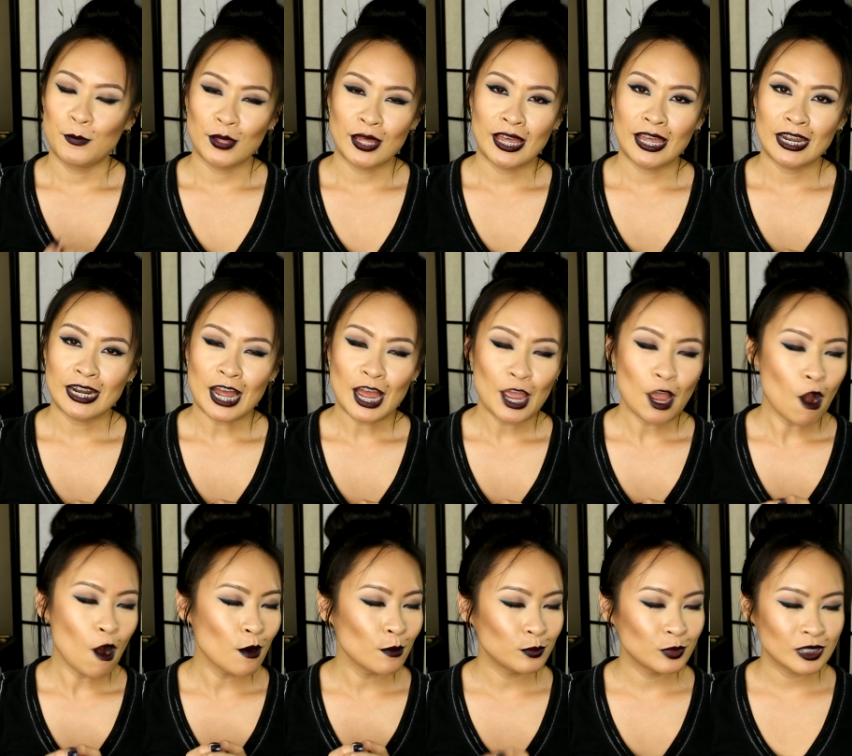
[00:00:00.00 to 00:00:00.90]
But I
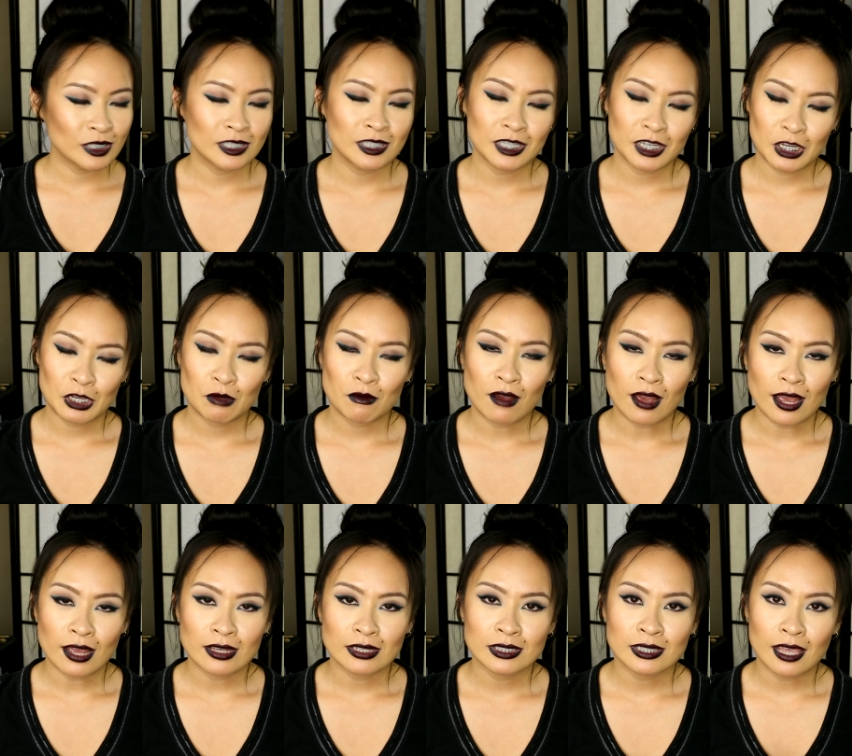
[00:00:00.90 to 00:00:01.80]
hope to see you
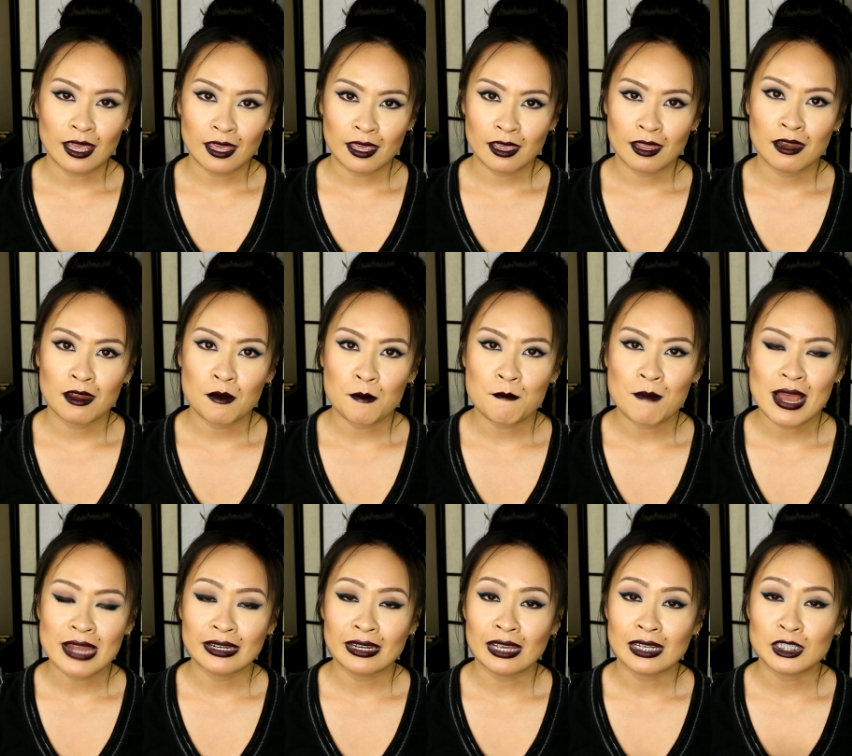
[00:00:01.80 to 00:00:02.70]
guys in
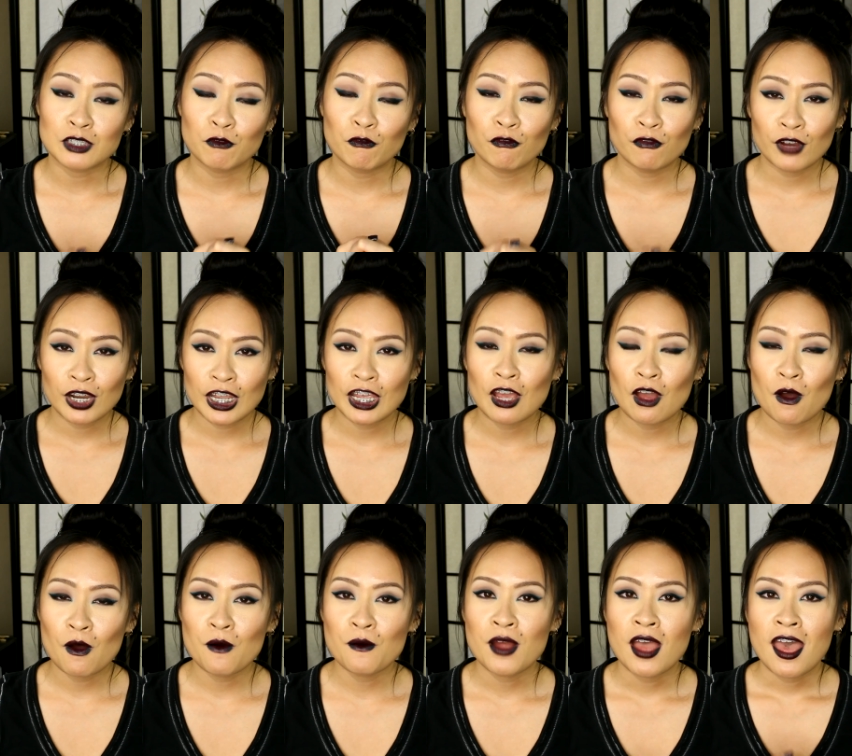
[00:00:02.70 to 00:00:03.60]
my next
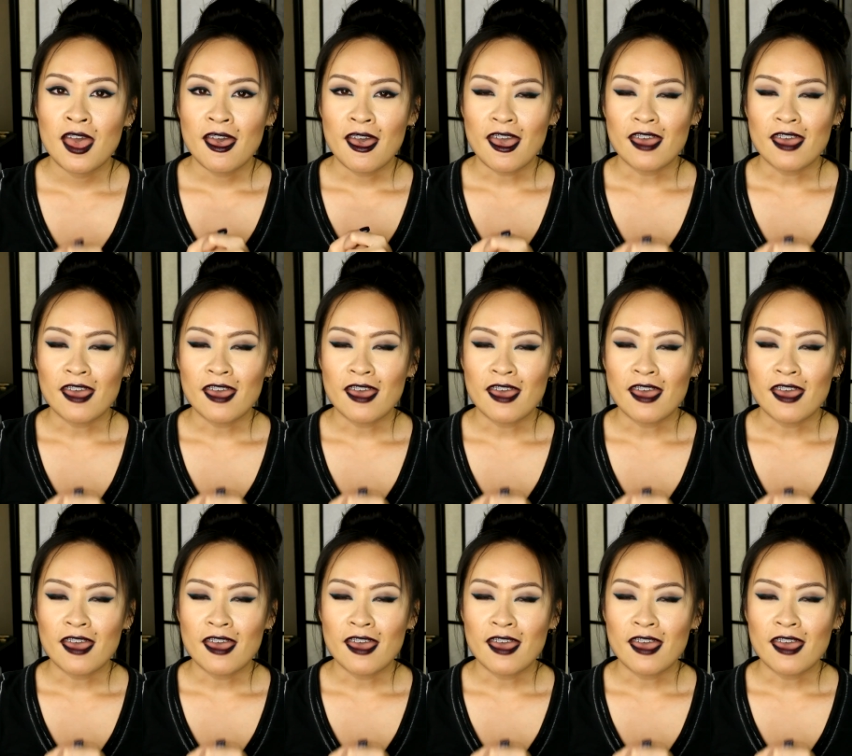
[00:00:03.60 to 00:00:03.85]
video.